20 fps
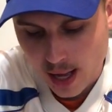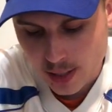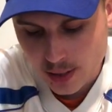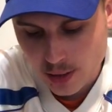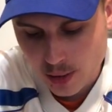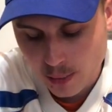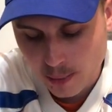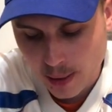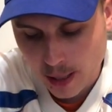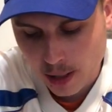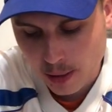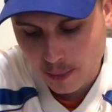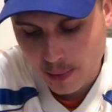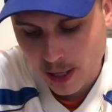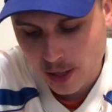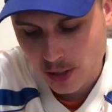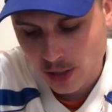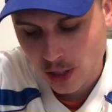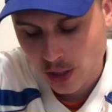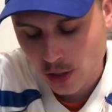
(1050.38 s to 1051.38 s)
So Baylor
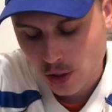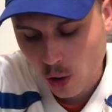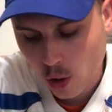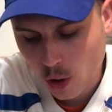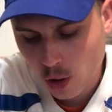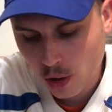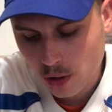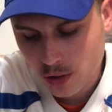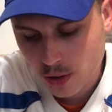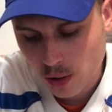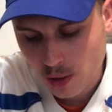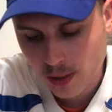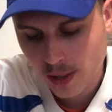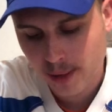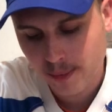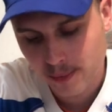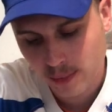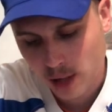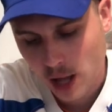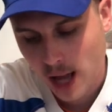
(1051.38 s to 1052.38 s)
Bears here. So
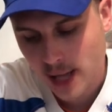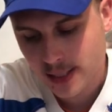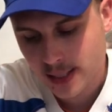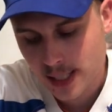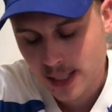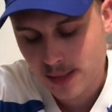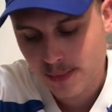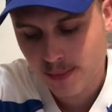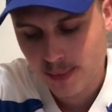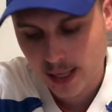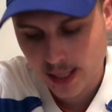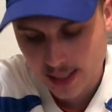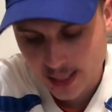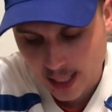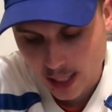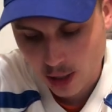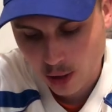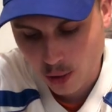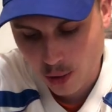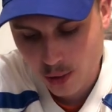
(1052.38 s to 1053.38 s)
their losses, they
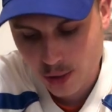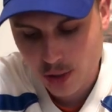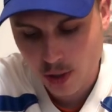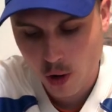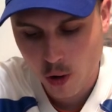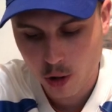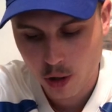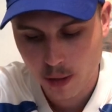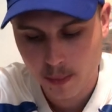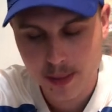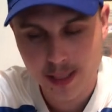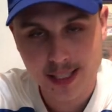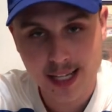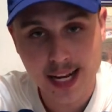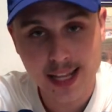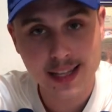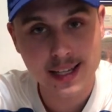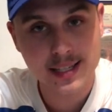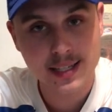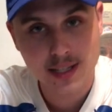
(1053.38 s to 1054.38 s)
did lose to Oklahoma
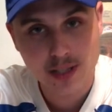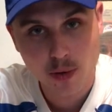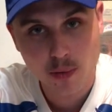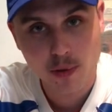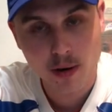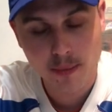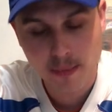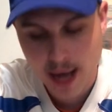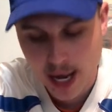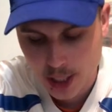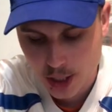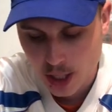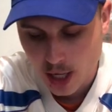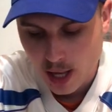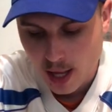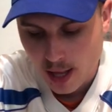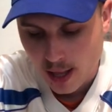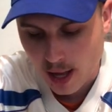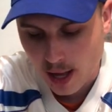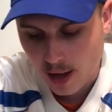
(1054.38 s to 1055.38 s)
State. This is a rematch,
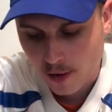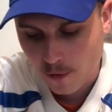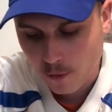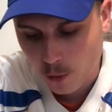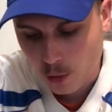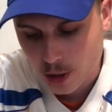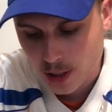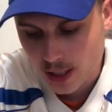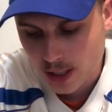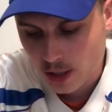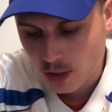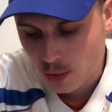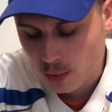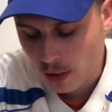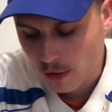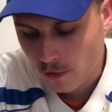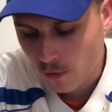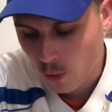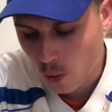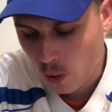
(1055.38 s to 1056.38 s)

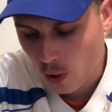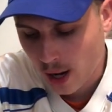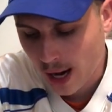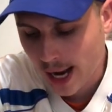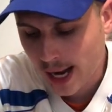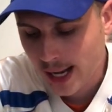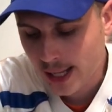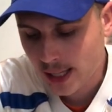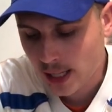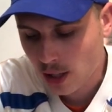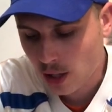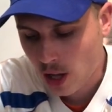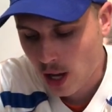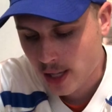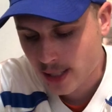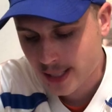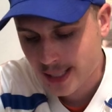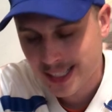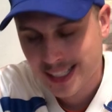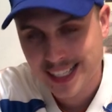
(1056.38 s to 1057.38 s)
14-24, and they
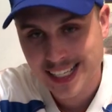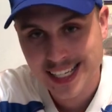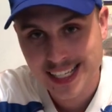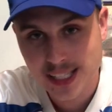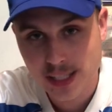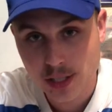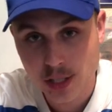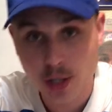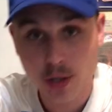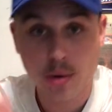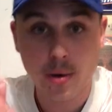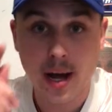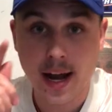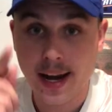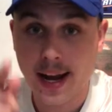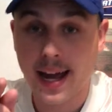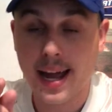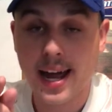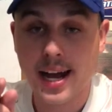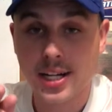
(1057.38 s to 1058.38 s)
lost to TCU.
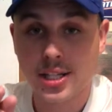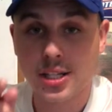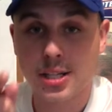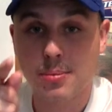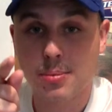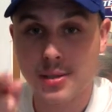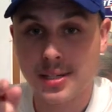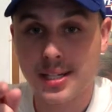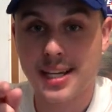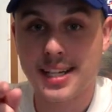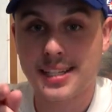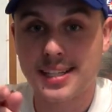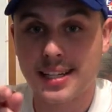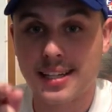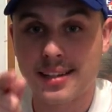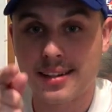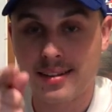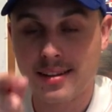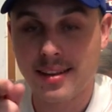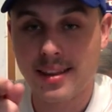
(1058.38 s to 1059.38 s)
And I actually
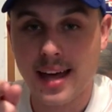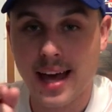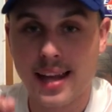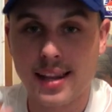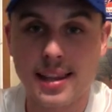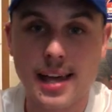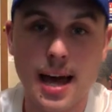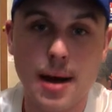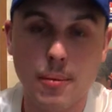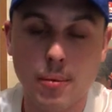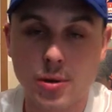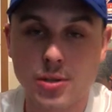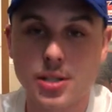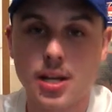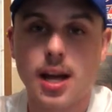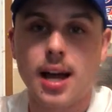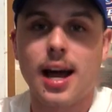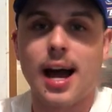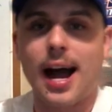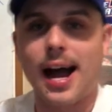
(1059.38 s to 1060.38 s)
predicted
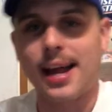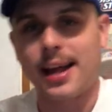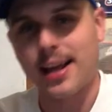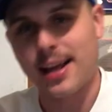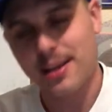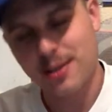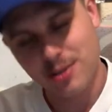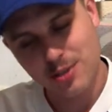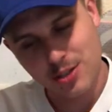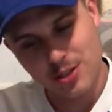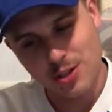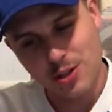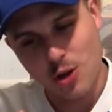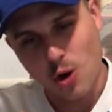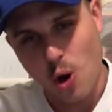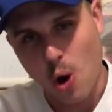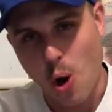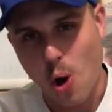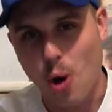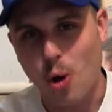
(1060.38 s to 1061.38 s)
I
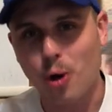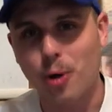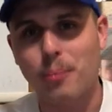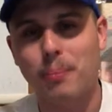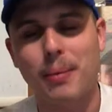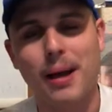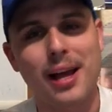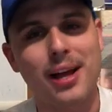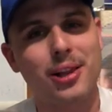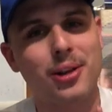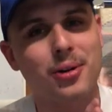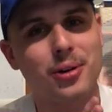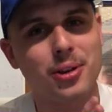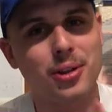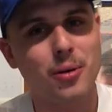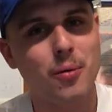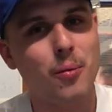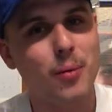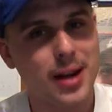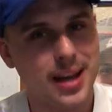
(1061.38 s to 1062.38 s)
called Baylor in
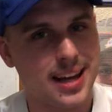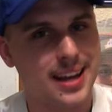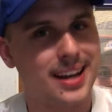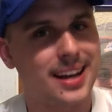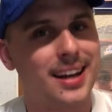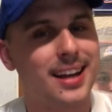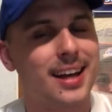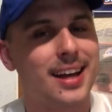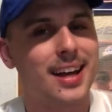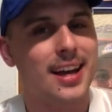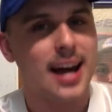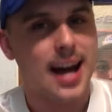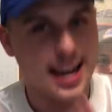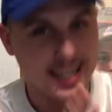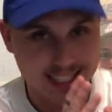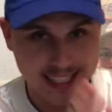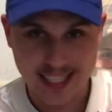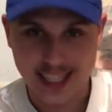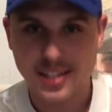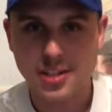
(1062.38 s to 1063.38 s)
the win. I
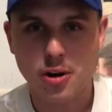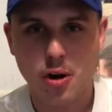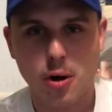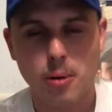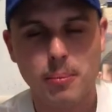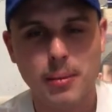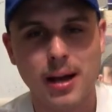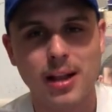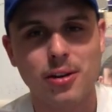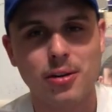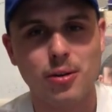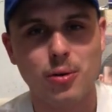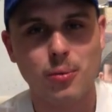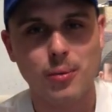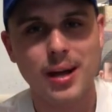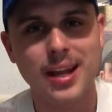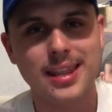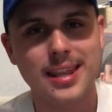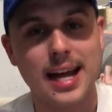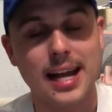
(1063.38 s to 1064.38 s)
did call Baylor to
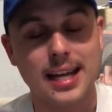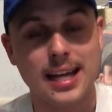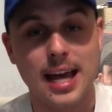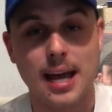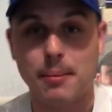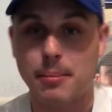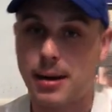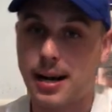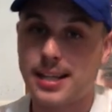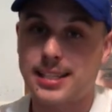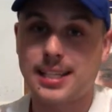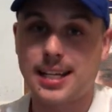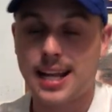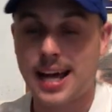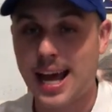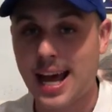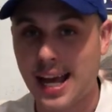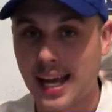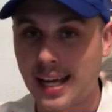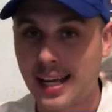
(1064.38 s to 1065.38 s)
win that game, but I said,
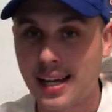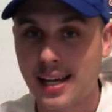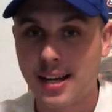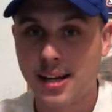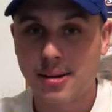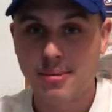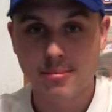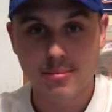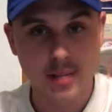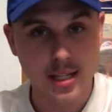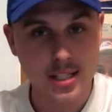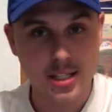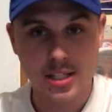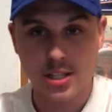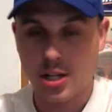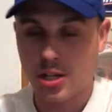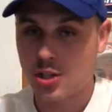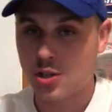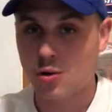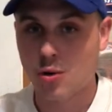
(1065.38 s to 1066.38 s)
hey, this is
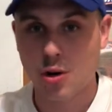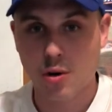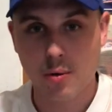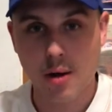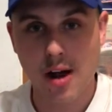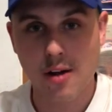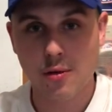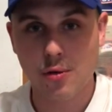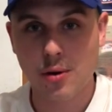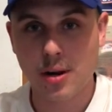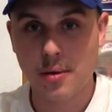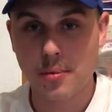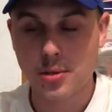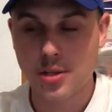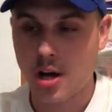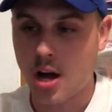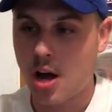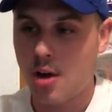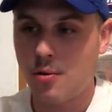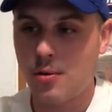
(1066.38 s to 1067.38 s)
a historic rivalry. It was
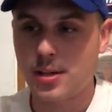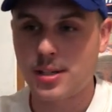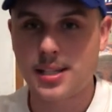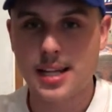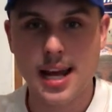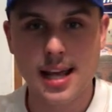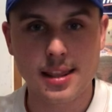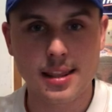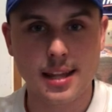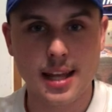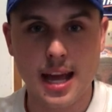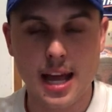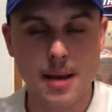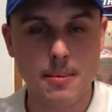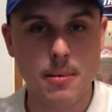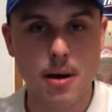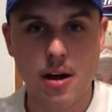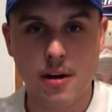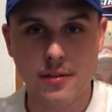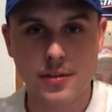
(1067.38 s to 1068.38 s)
the 110th
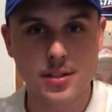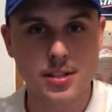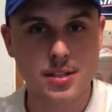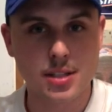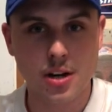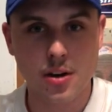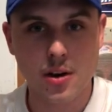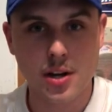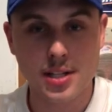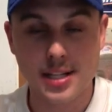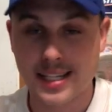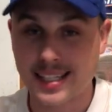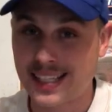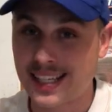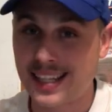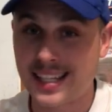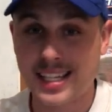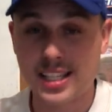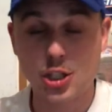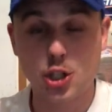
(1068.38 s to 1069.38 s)
game of the series. I
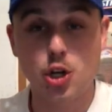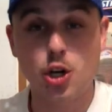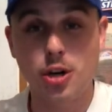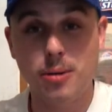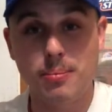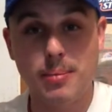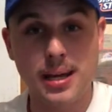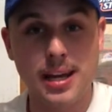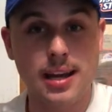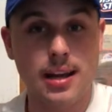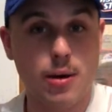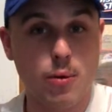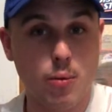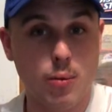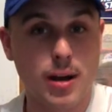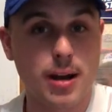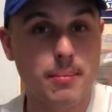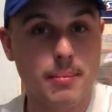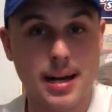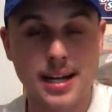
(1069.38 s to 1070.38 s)
said this could be a
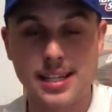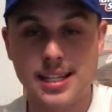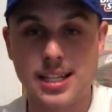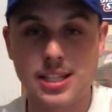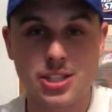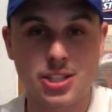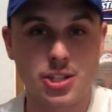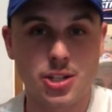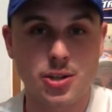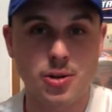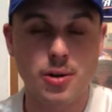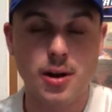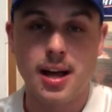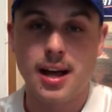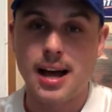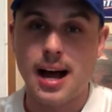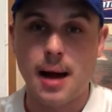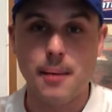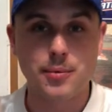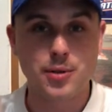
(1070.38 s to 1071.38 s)
win by TCU.
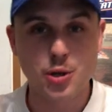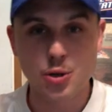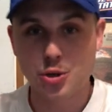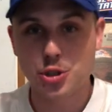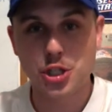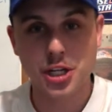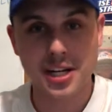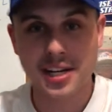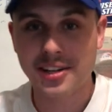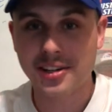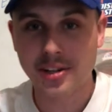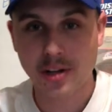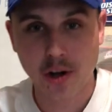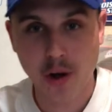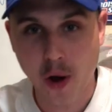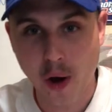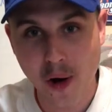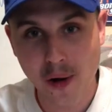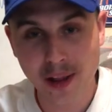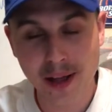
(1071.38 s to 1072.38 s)
I'm too chicken to
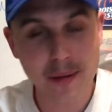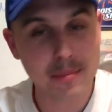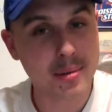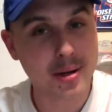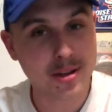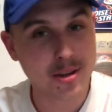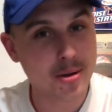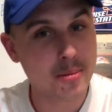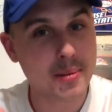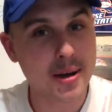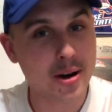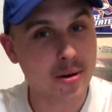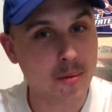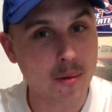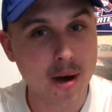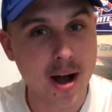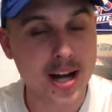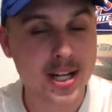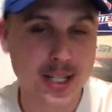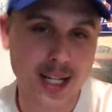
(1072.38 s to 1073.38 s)
call it, but you better
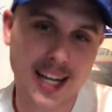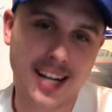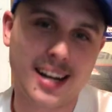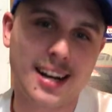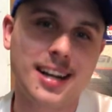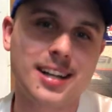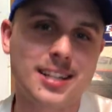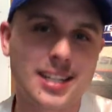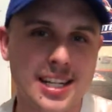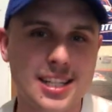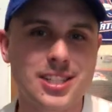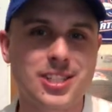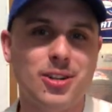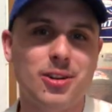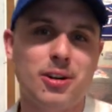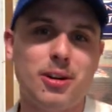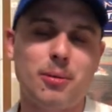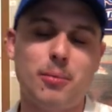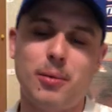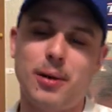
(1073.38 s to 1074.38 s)
watch, and TCU
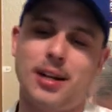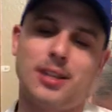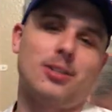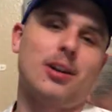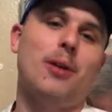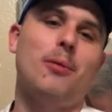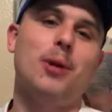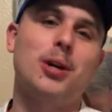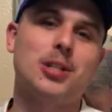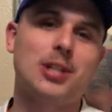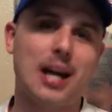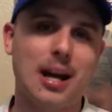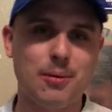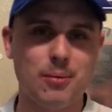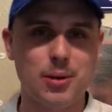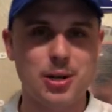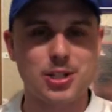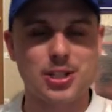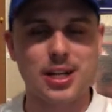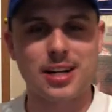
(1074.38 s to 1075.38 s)
ended up winning. So I
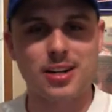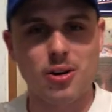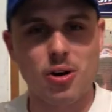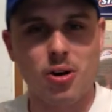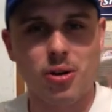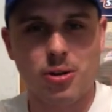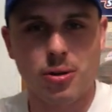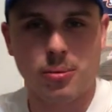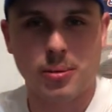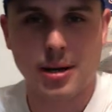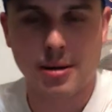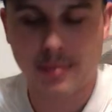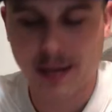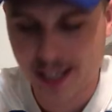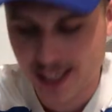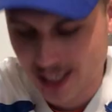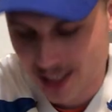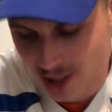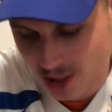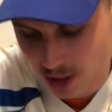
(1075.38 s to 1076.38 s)
wish I'd called the win by
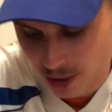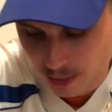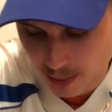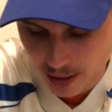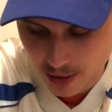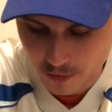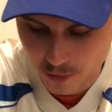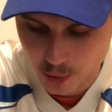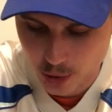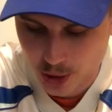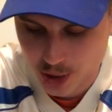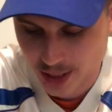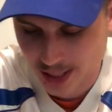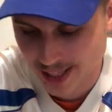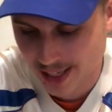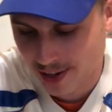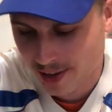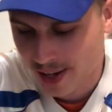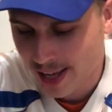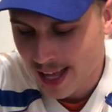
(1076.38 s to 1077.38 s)
TCU, but unfortunate
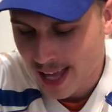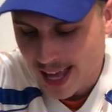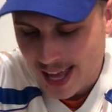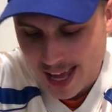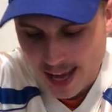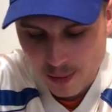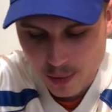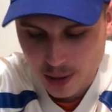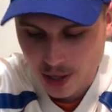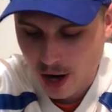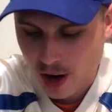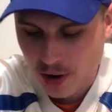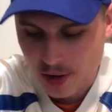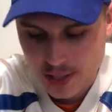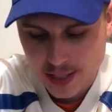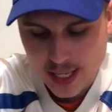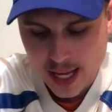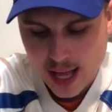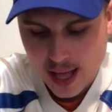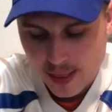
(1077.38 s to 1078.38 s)
there. And
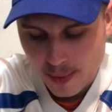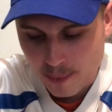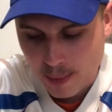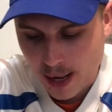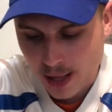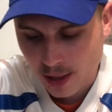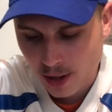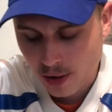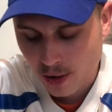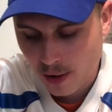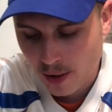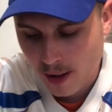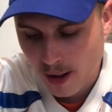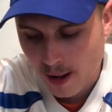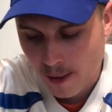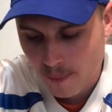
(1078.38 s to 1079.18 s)
regardless, Baylor,